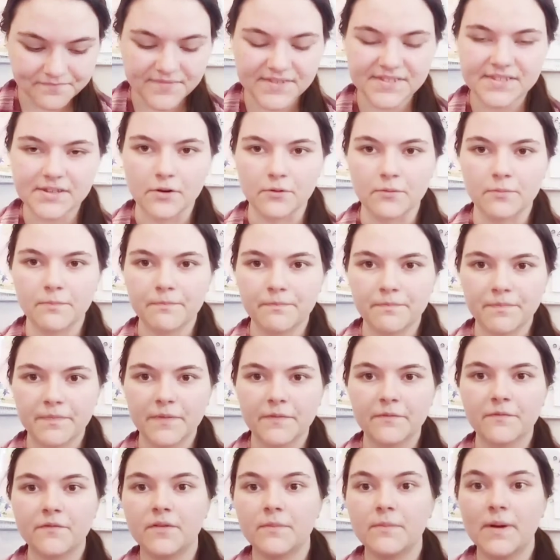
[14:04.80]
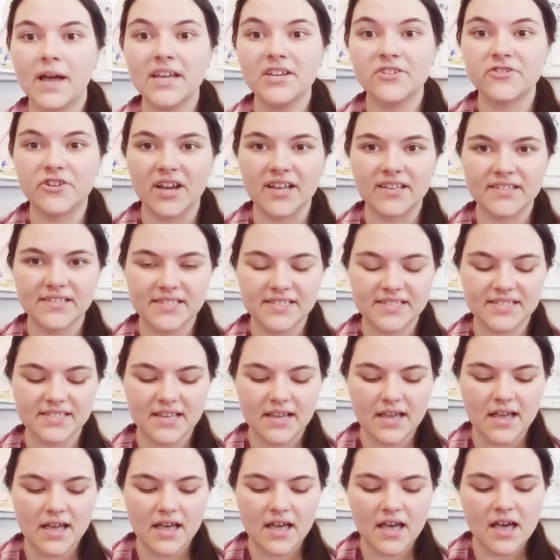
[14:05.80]
so for my dress,
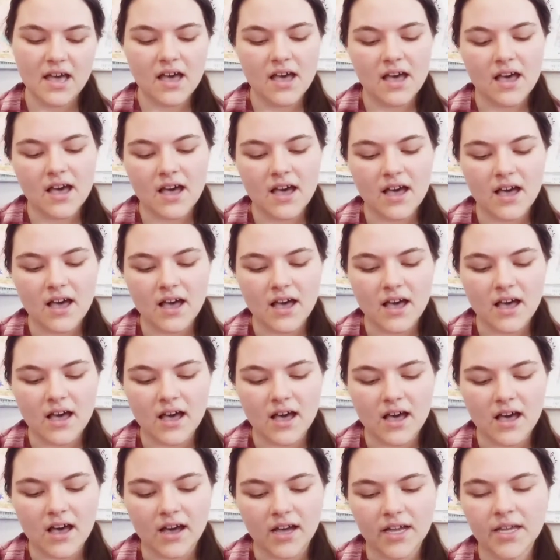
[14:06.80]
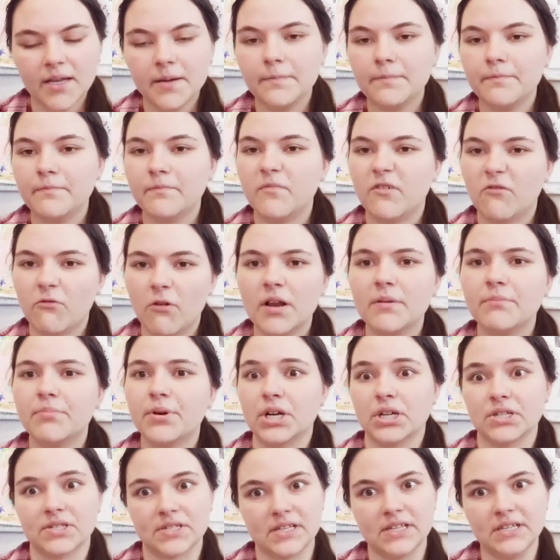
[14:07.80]
I am one
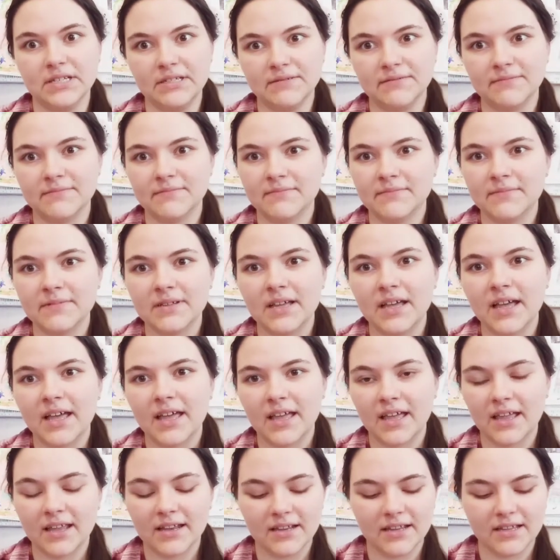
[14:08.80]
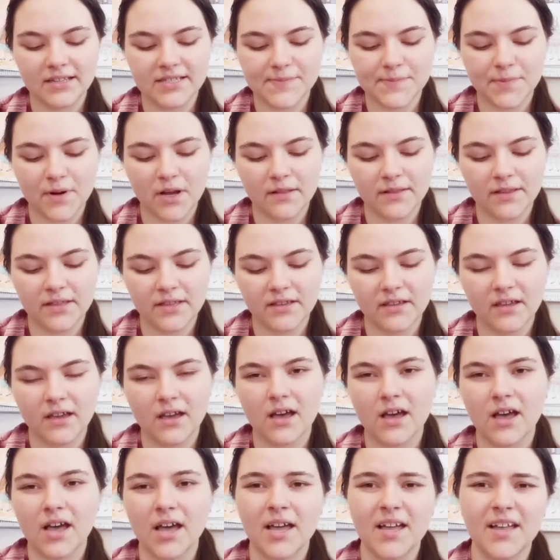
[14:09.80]
person, and it's probably,
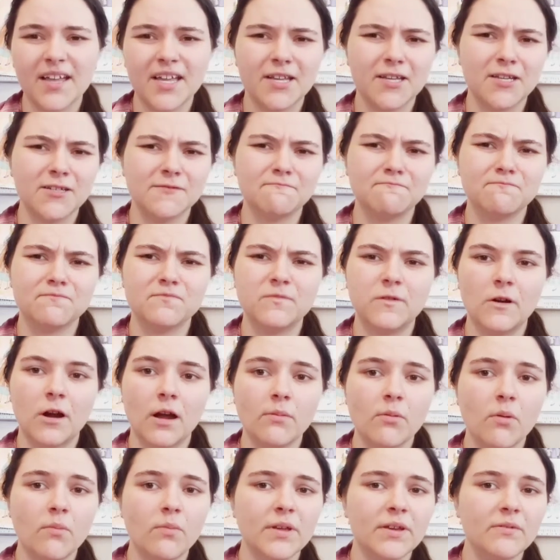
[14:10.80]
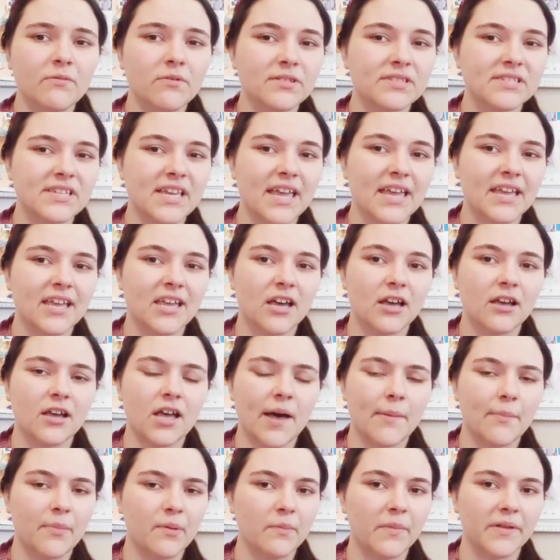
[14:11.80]
I probably will take a
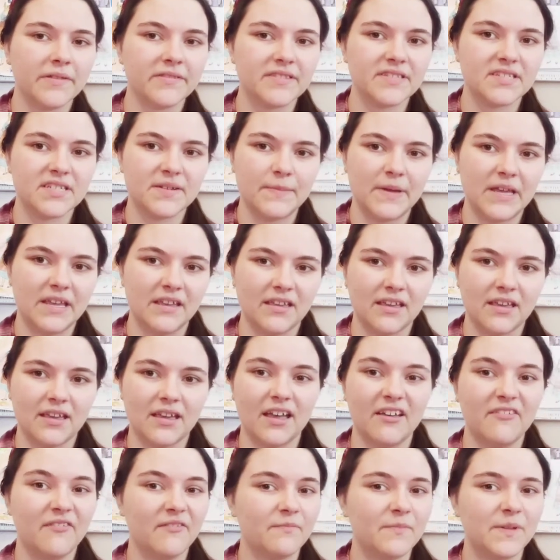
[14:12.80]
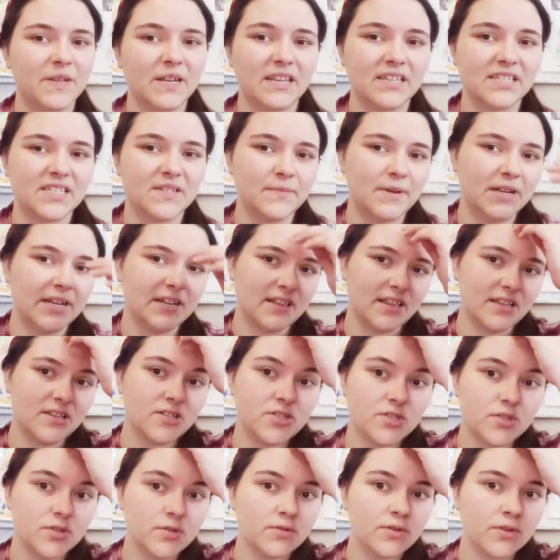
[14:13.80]
couple months to make it. I've been estimating like
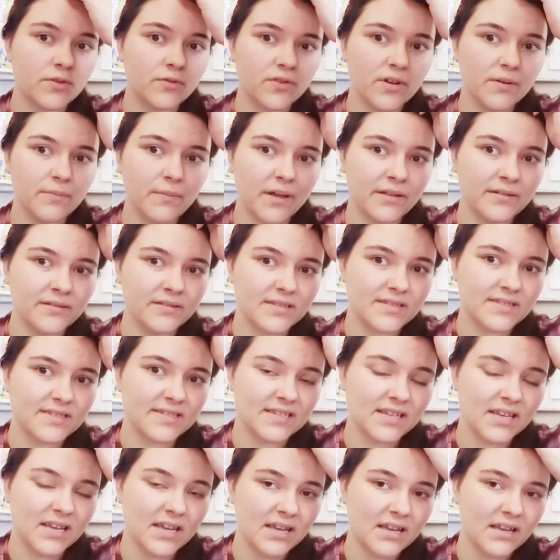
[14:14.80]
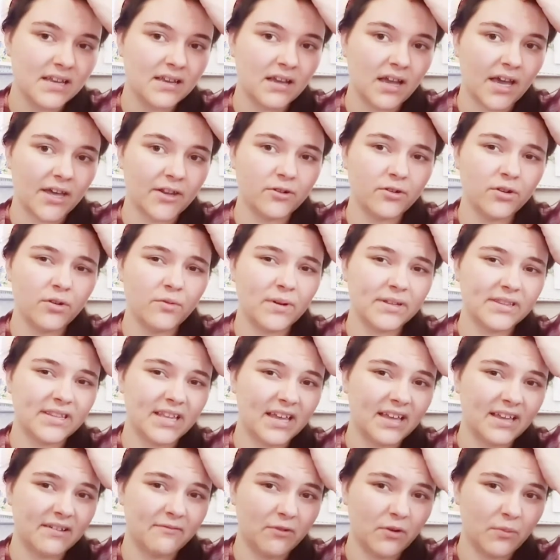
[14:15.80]
2 to 3 months. I don't know what
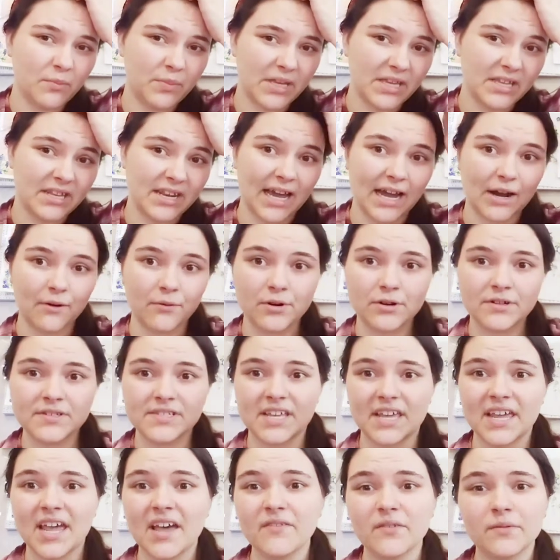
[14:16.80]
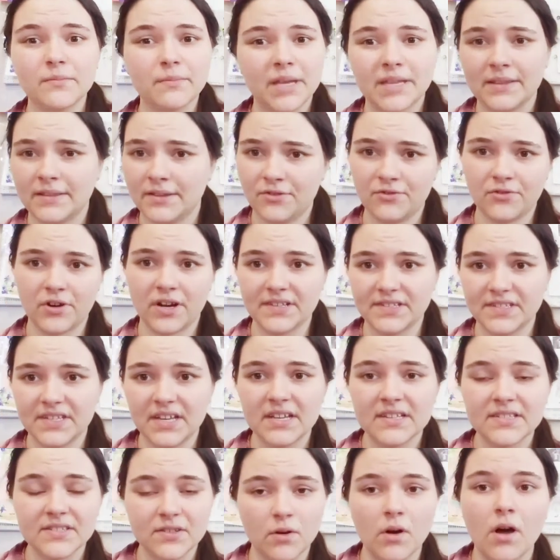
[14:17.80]
that will be in hours. I haven't made the dress
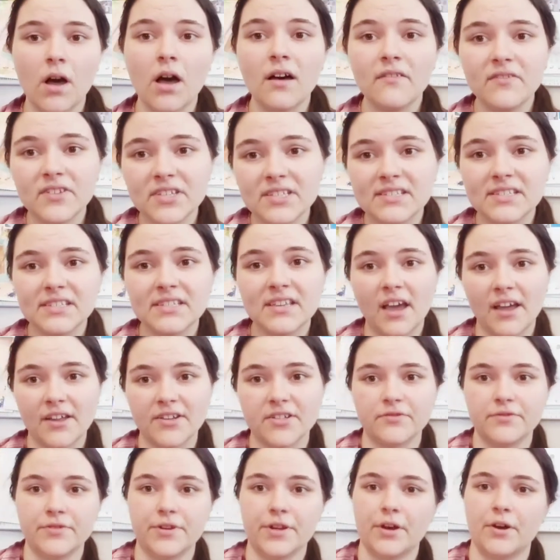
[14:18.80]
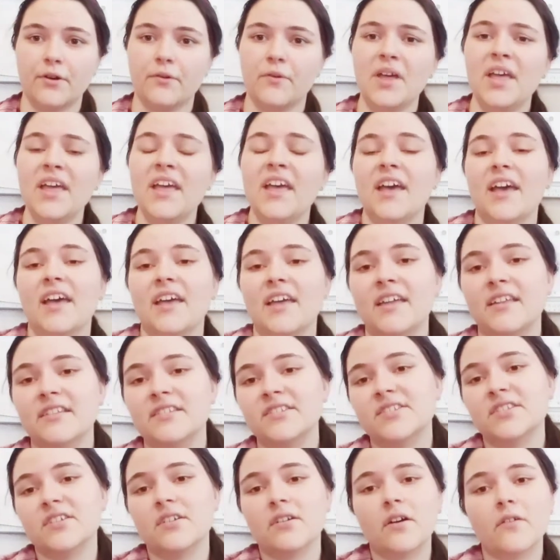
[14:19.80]
yet, so obviously I don't know.
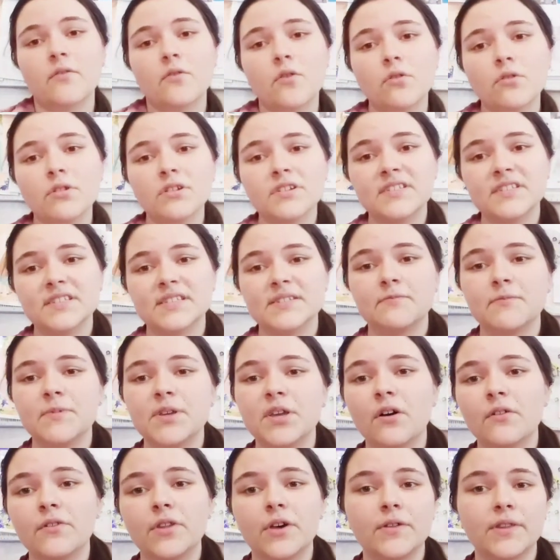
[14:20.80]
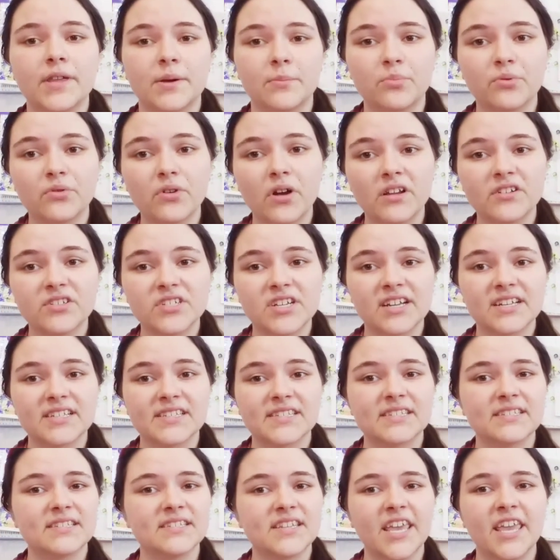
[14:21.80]
And of course, we all know that
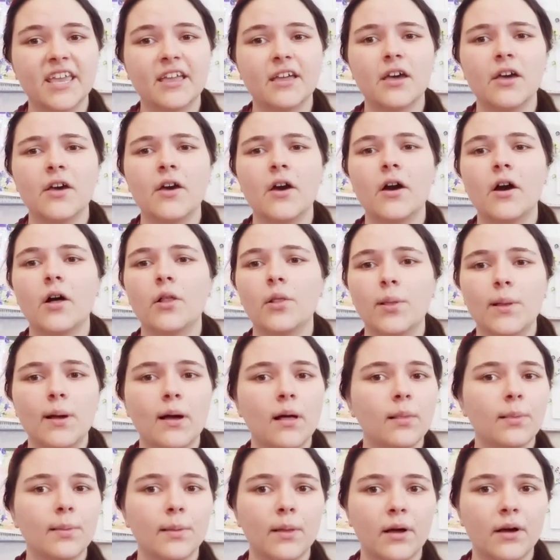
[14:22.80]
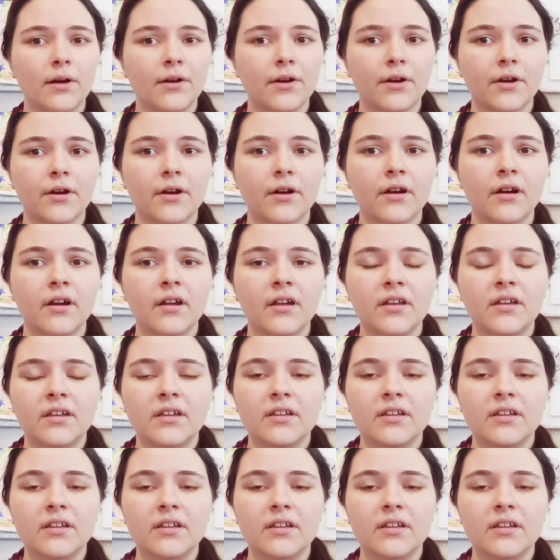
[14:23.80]
projects take a lot longer